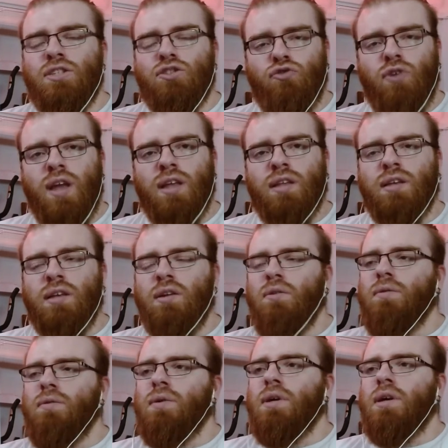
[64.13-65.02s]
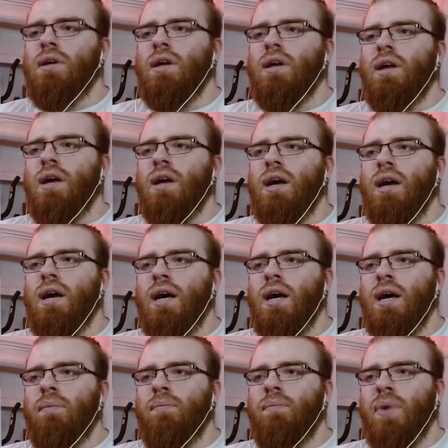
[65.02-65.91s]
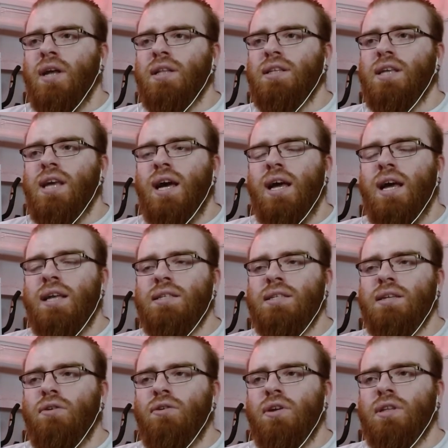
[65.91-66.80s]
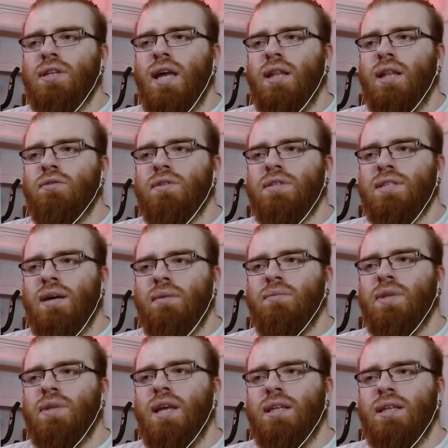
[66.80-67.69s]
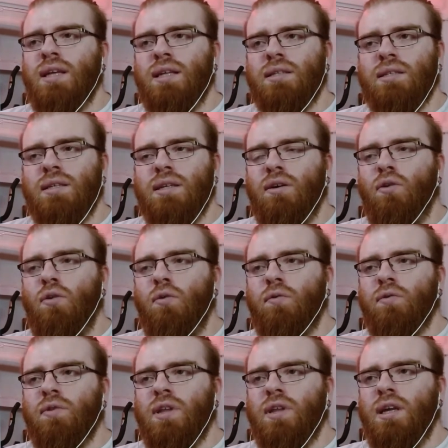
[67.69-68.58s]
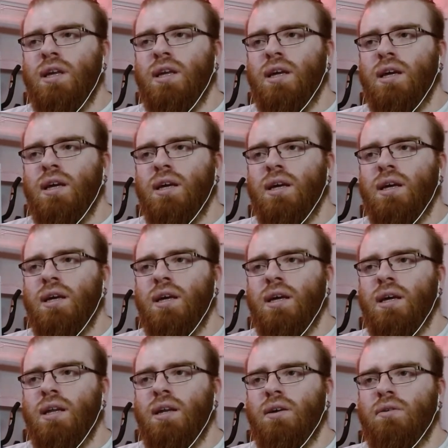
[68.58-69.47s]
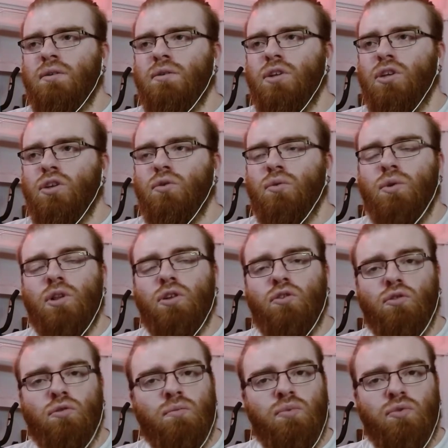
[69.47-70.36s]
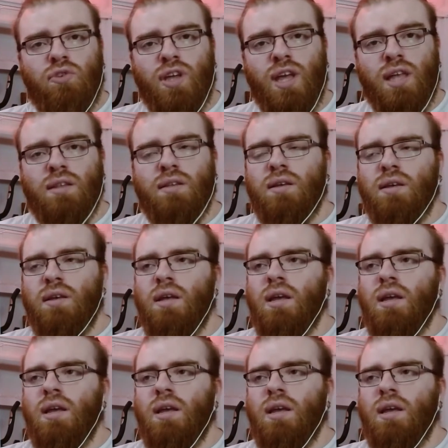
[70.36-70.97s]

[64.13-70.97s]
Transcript: it's great, you know. But guys, I'm gonna tell you something that hopefully you know, you will comprehend.